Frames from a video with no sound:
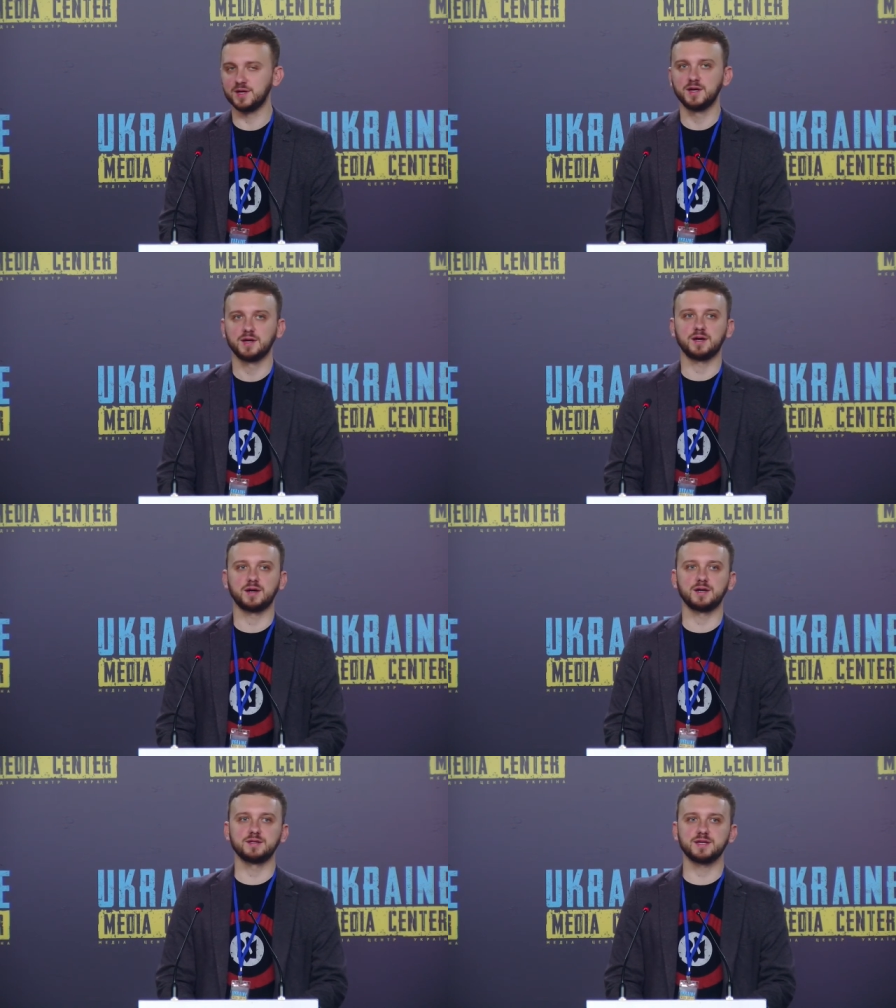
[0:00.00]
The
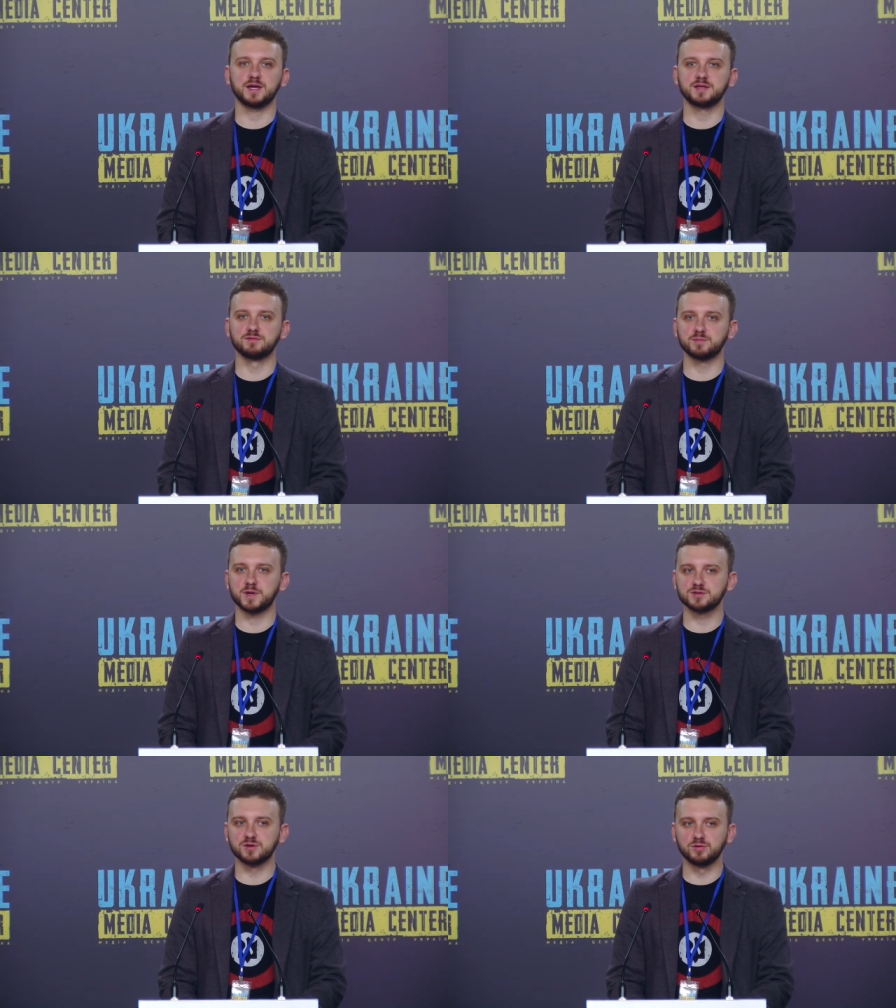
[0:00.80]
Museum of
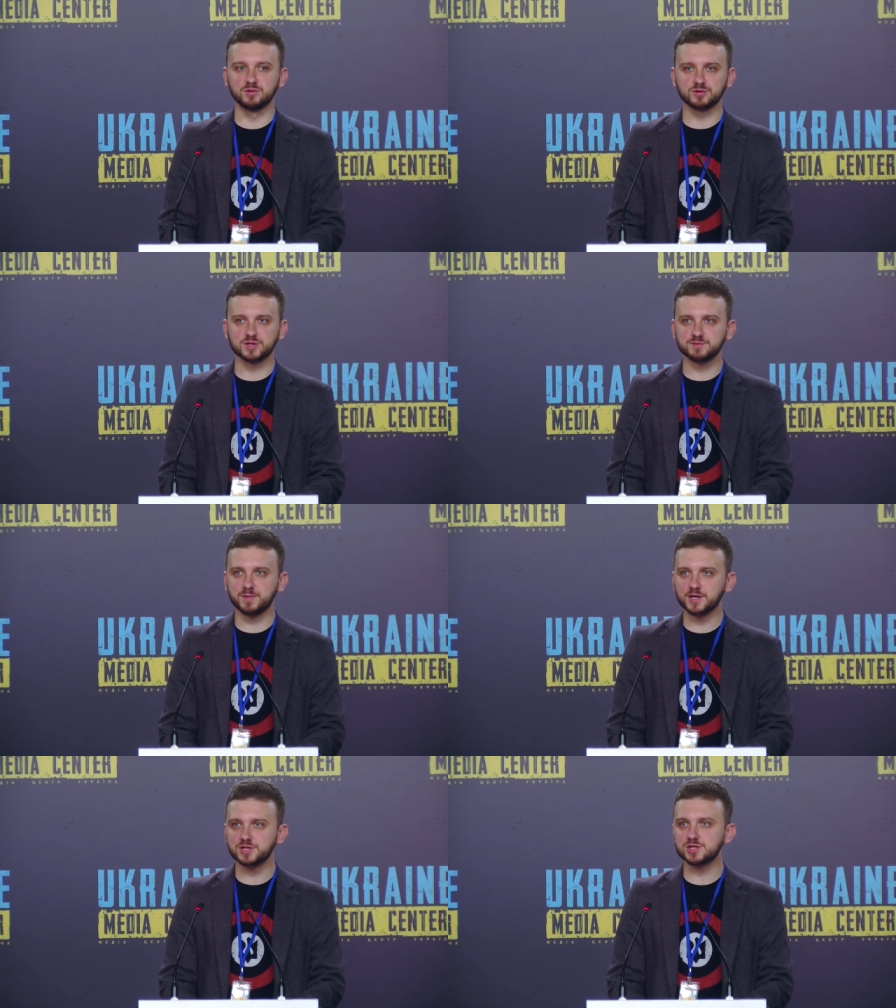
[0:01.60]
Solomiya
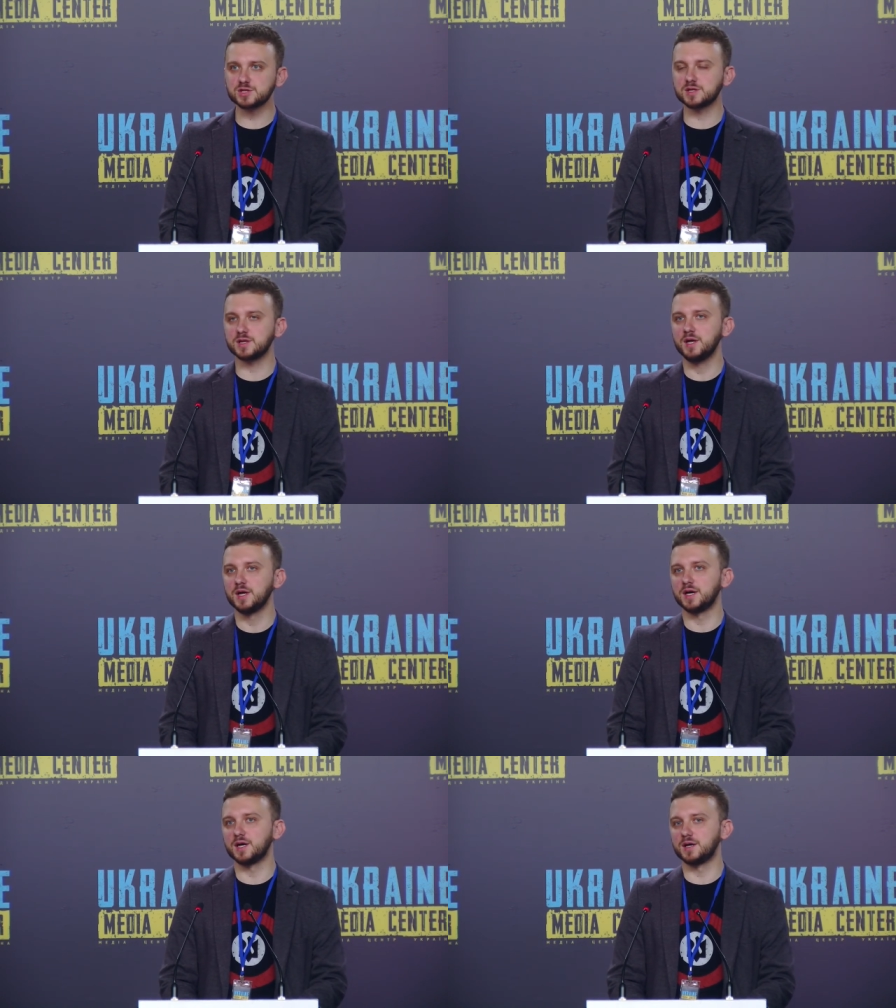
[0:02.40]
Krushelnytska has
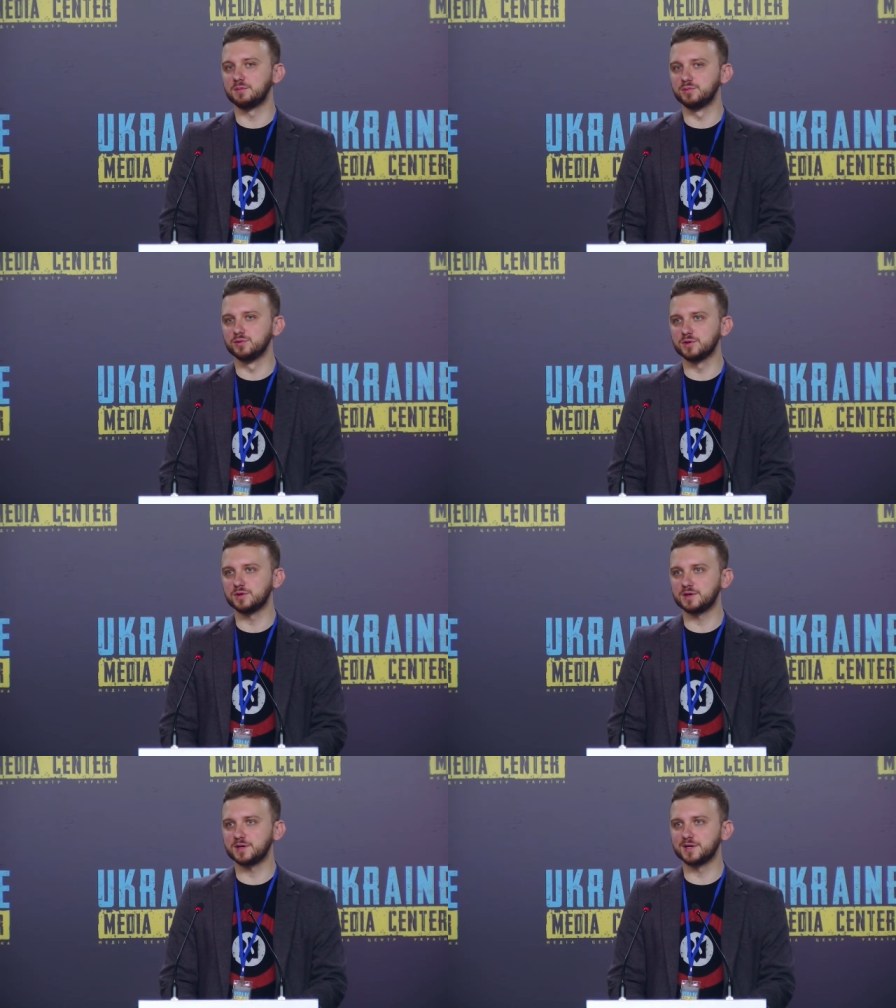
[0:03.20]
always
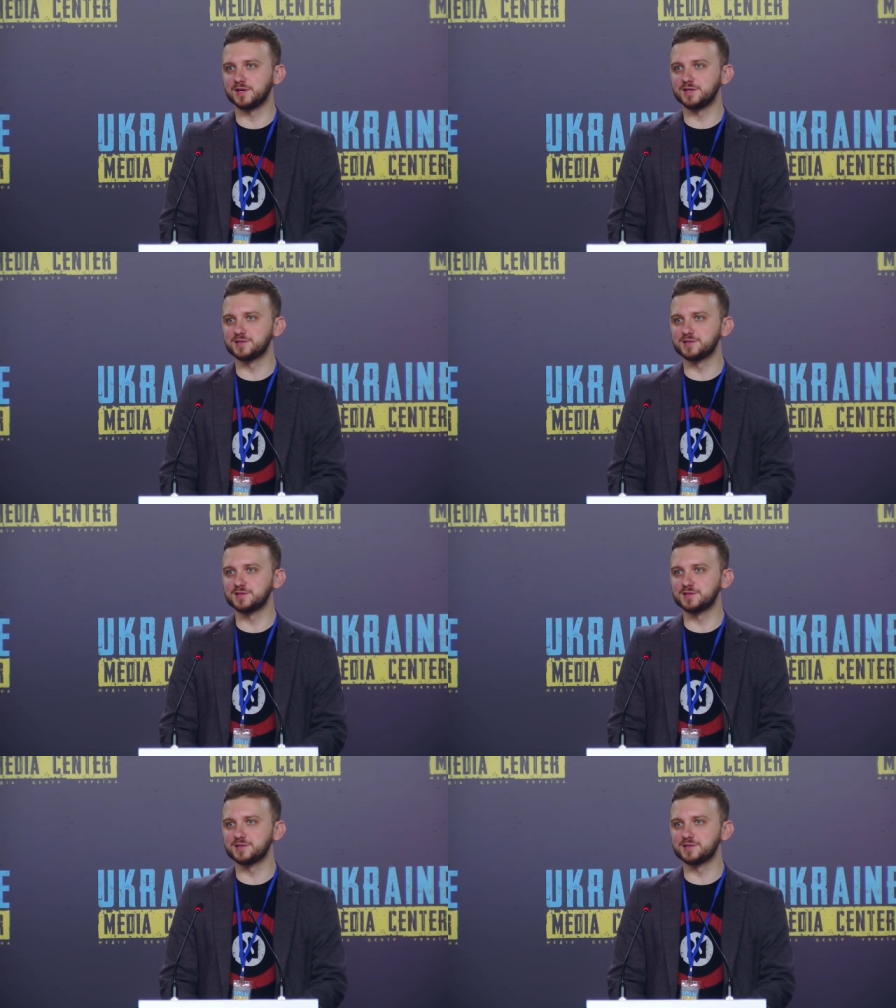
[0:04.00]
participated in